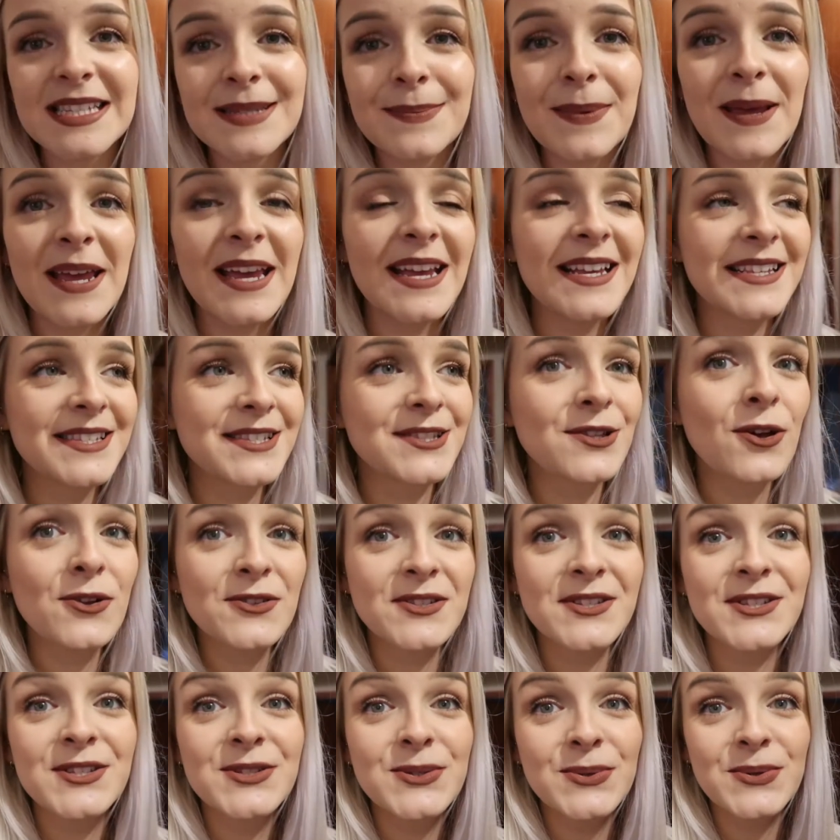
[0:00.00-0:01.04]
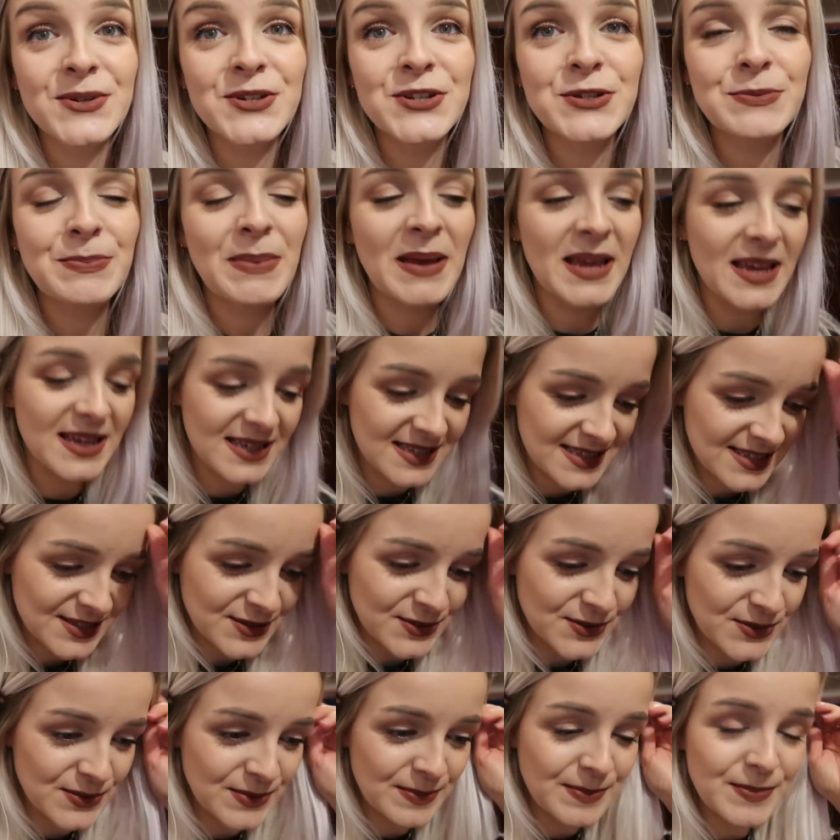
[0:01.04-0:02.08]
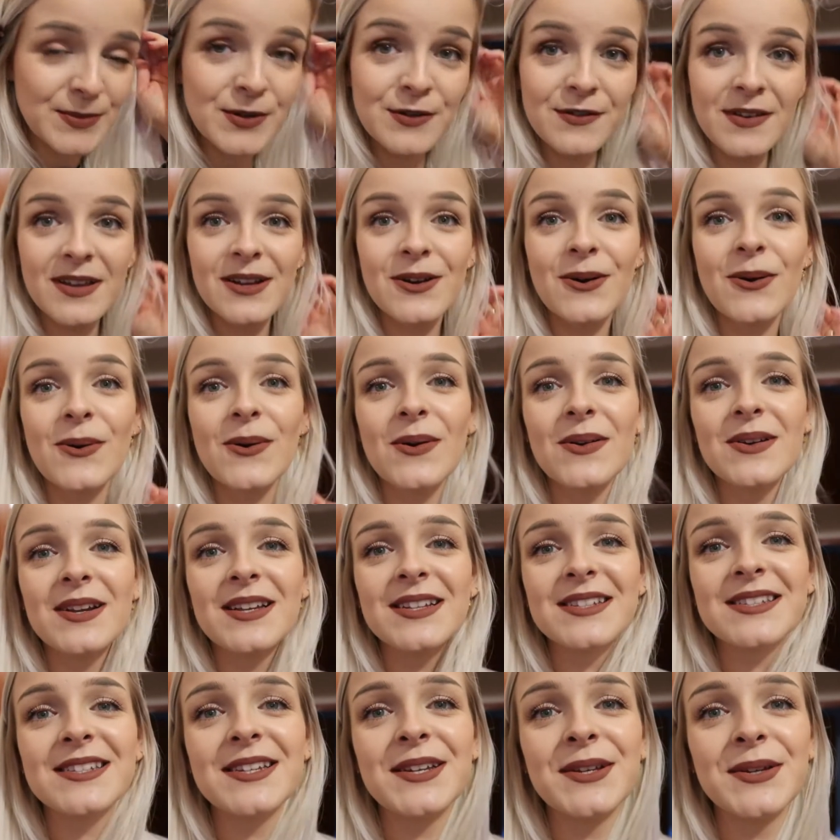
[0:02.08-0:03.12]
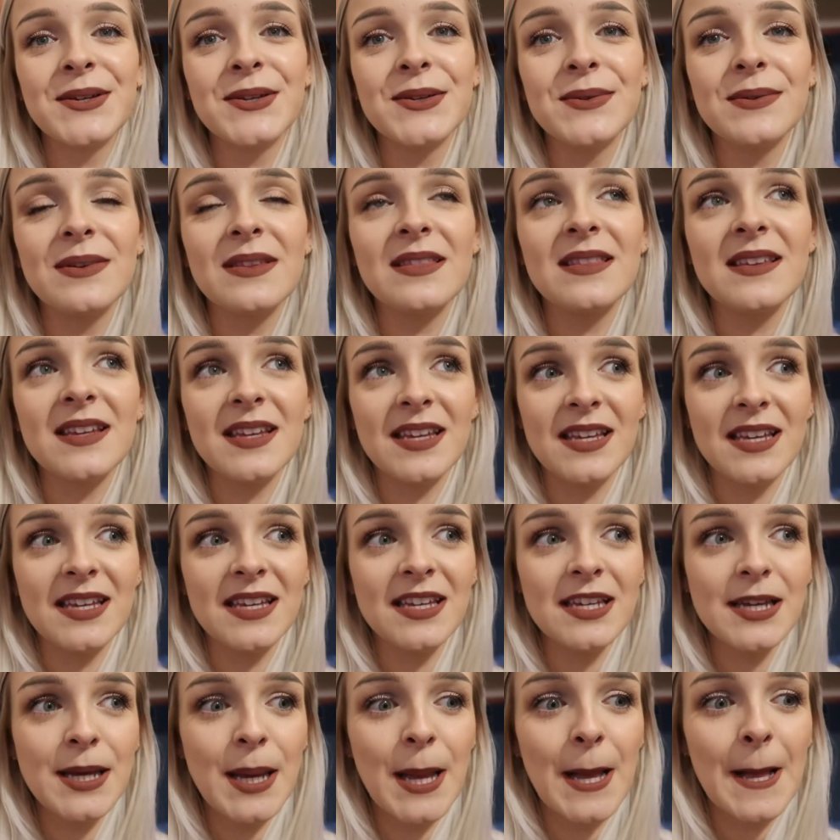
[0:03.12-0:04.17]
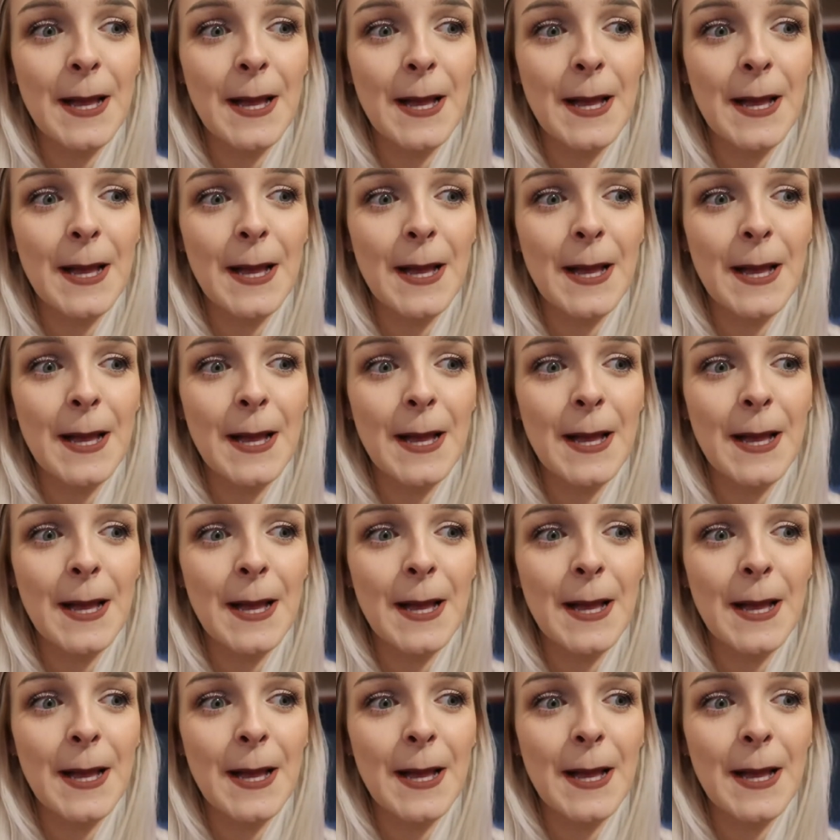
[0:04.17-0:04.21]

space, lots of storage space. So moving on to the,